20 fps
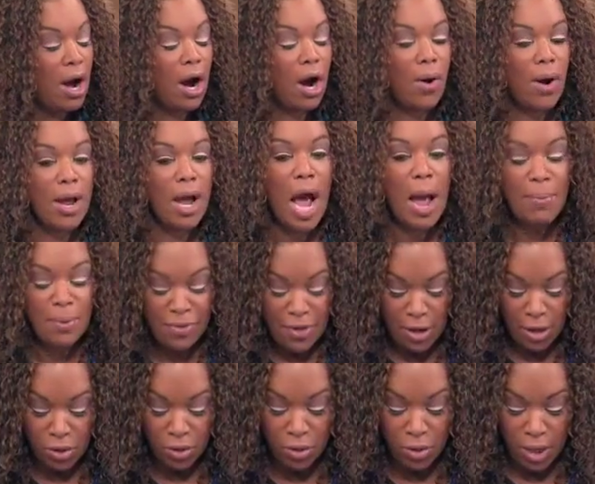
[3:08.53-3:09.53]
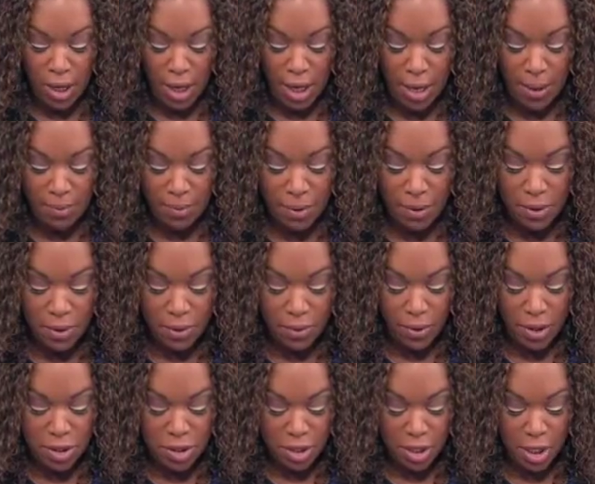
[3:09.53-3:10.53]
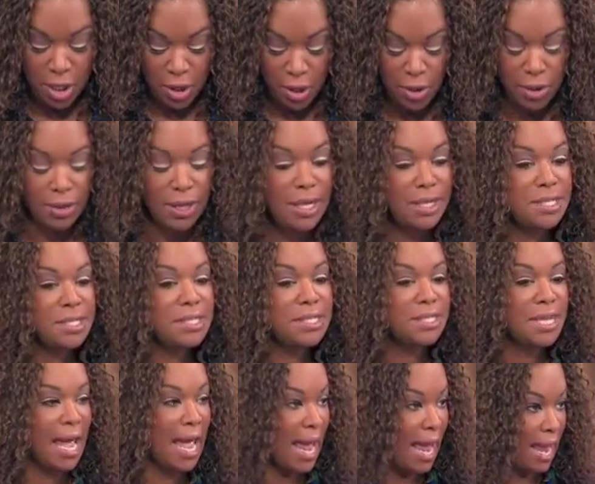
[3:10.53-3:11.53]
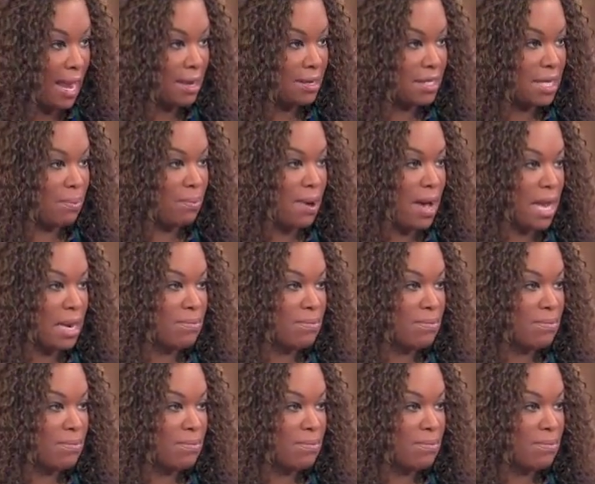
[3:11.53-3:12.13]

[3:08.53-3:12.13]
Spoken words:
All right, hypothetical question here. Let's say Deborah had a